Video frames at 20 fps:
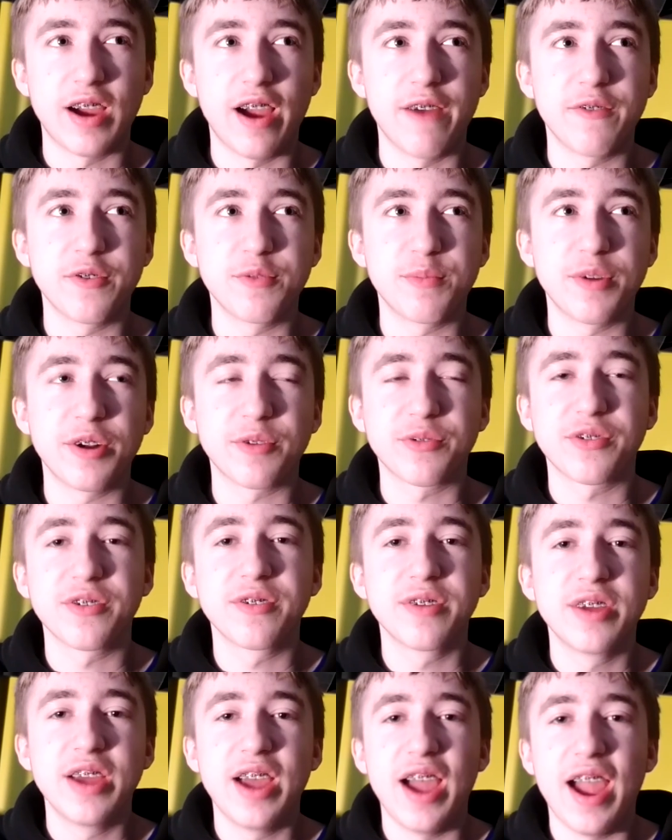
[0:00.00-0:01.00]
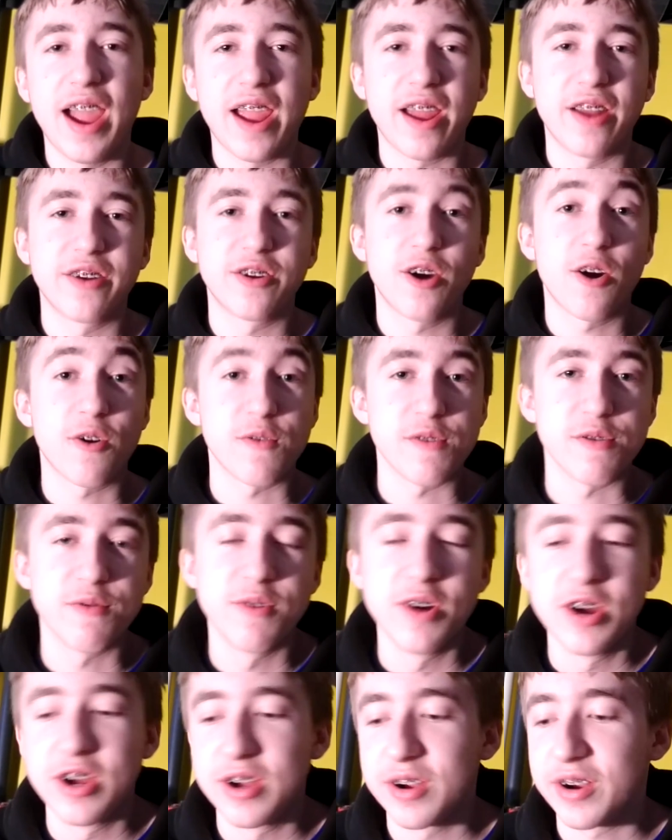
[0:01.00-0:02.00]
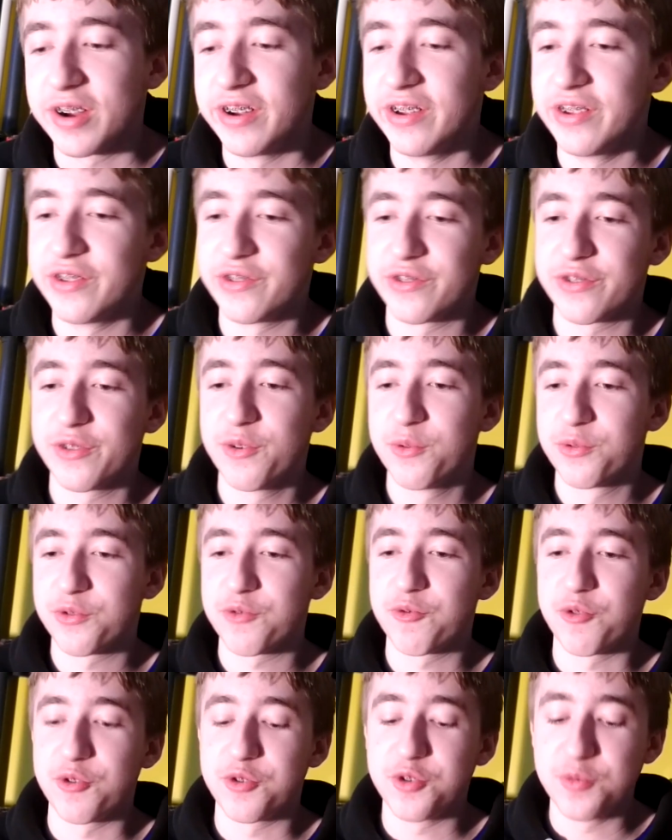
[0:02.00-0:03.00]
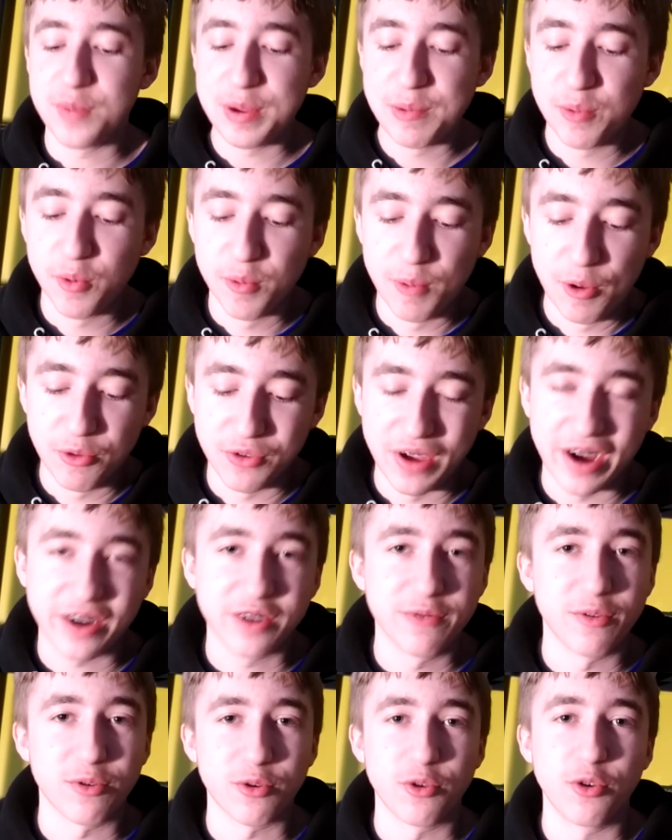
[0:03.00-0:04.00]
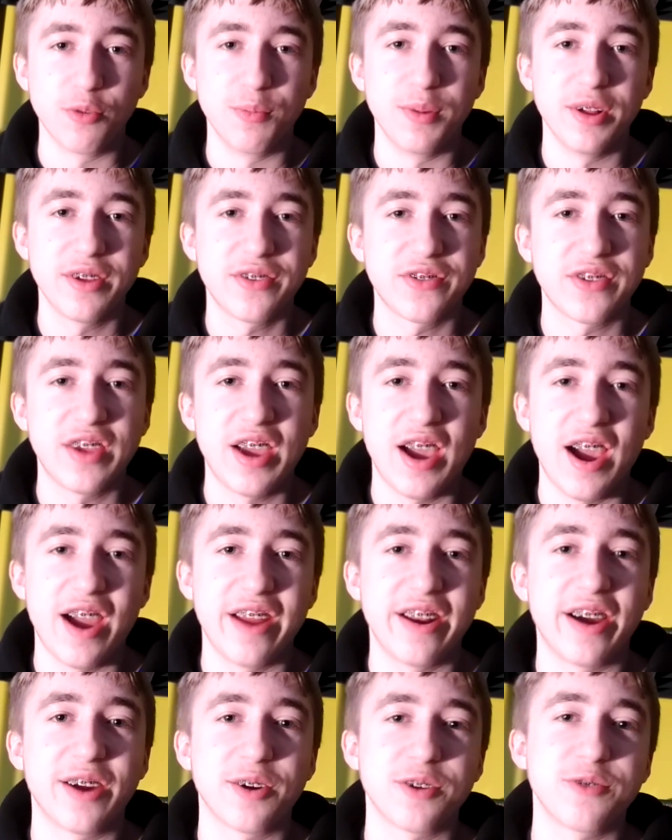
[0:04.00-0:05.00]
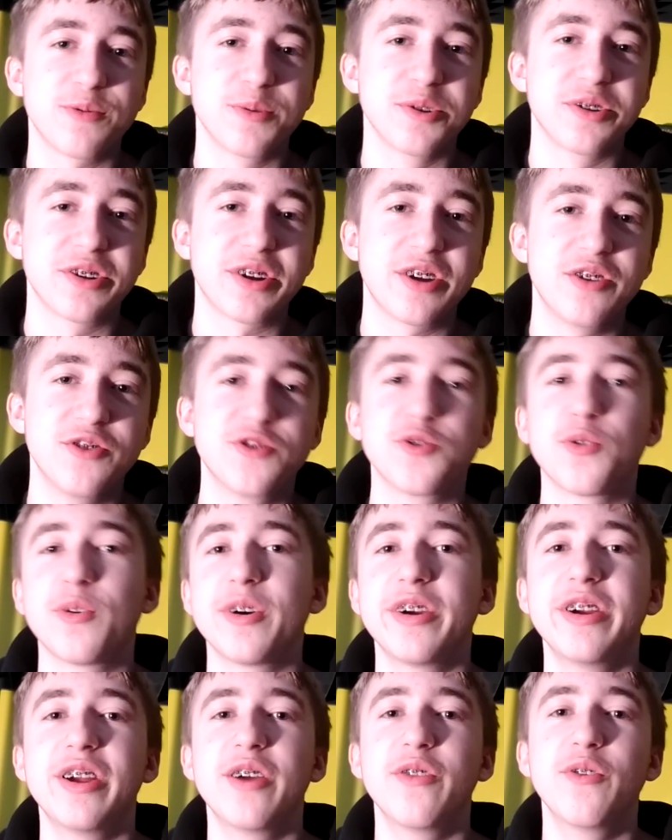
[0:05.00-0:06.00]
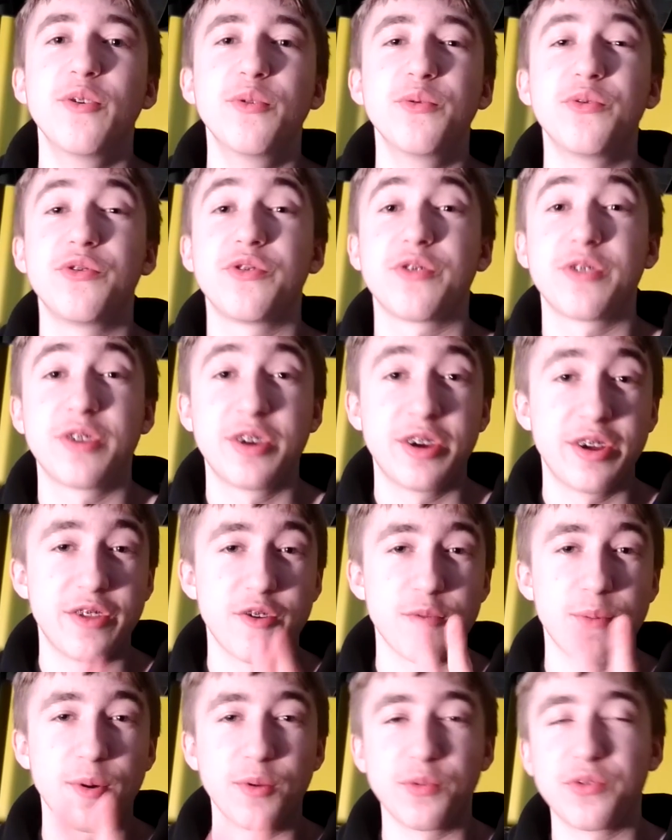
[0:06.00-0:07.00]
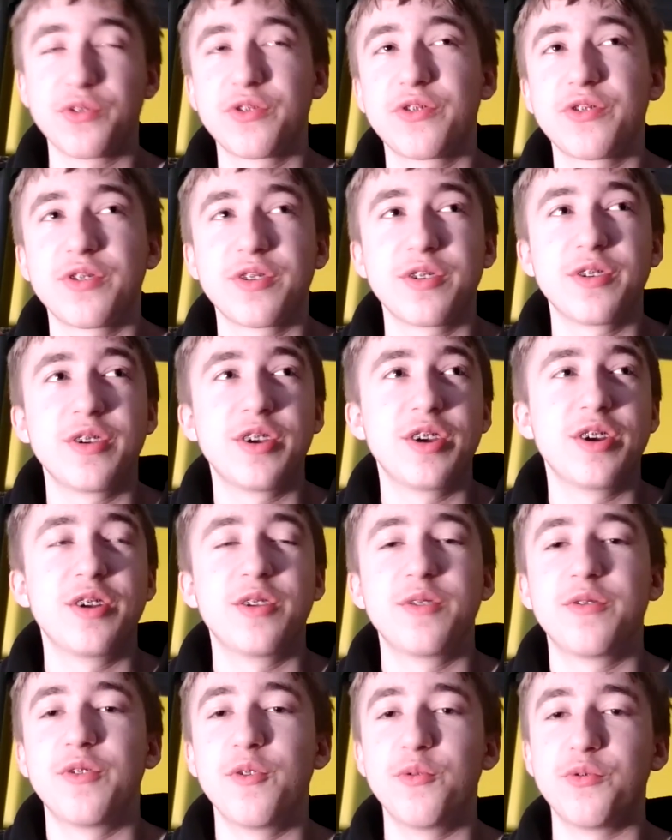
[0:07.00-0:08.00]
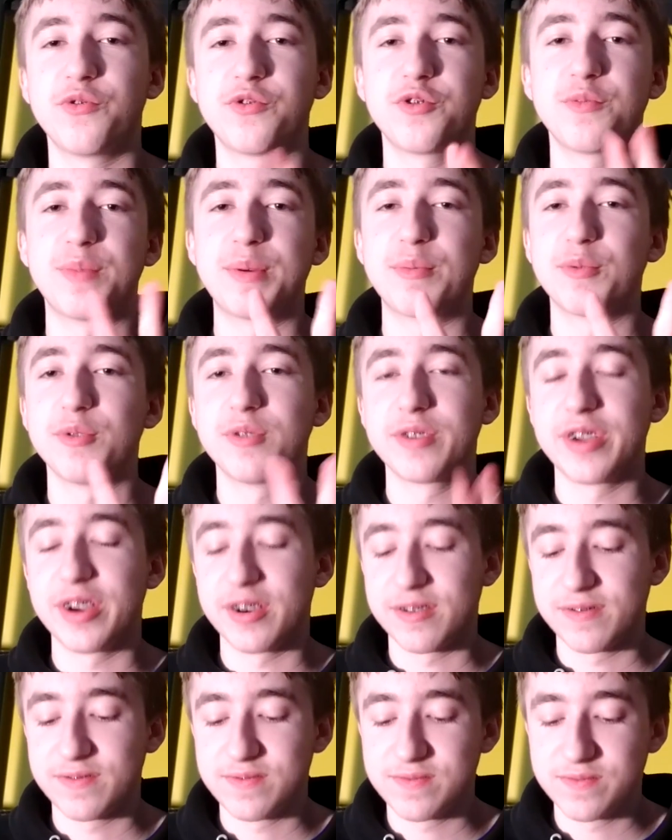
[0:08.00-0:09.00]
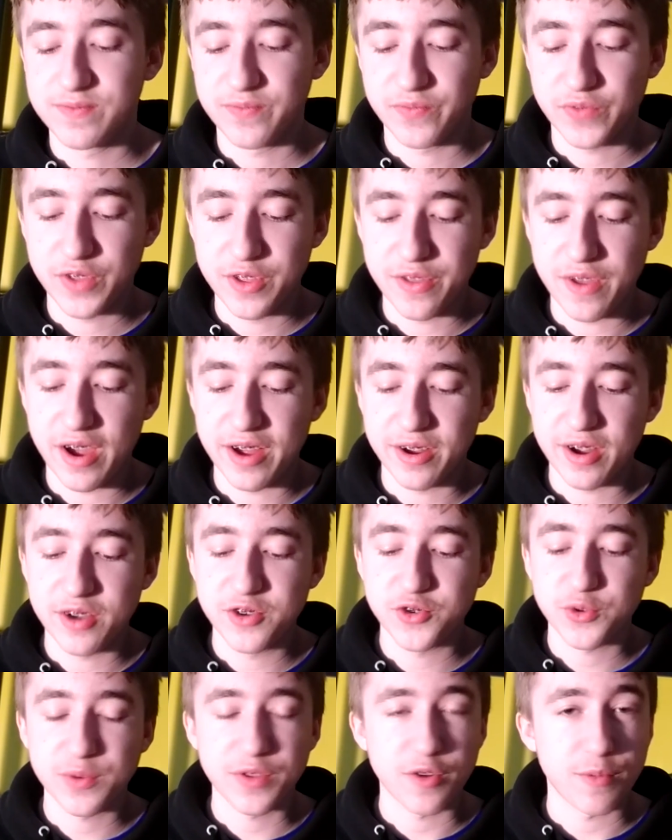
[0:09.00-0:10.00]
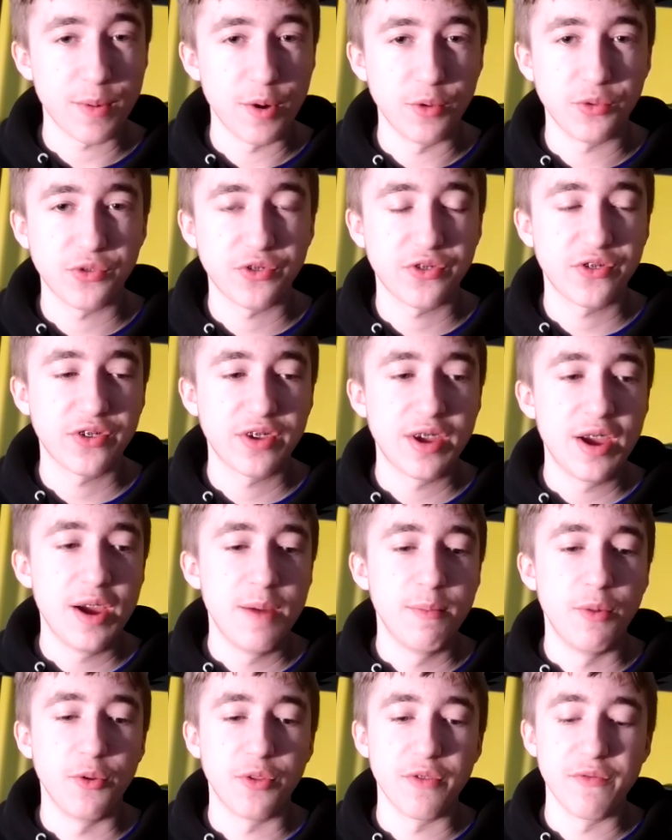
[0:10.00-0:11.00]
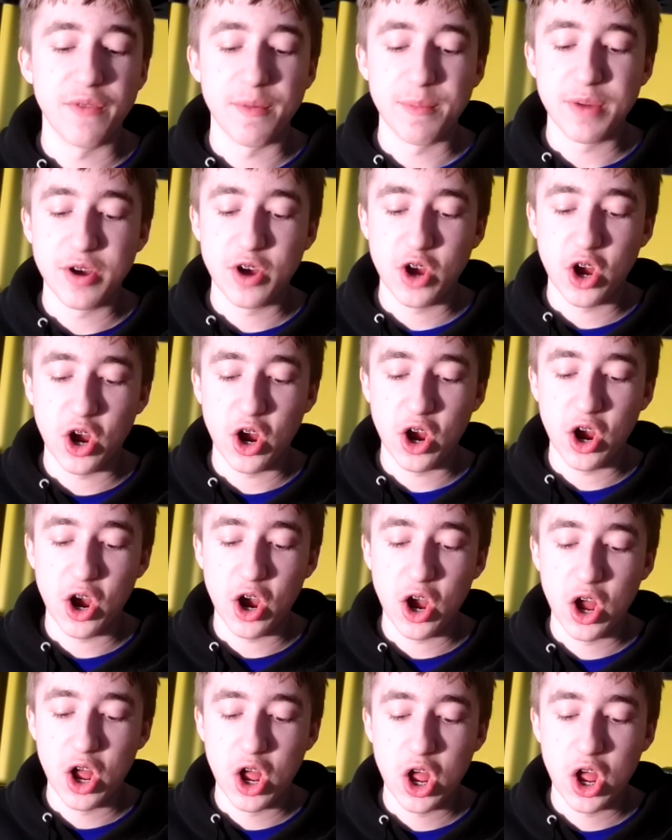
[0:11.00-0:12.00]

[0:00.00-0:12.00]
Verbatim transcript: however you pronounce it, and Haru, because those are the two people most active on Google Plus, and I really enjoy those their posts. Those two people, yeah, I enjoy their posts, both of them. Uh,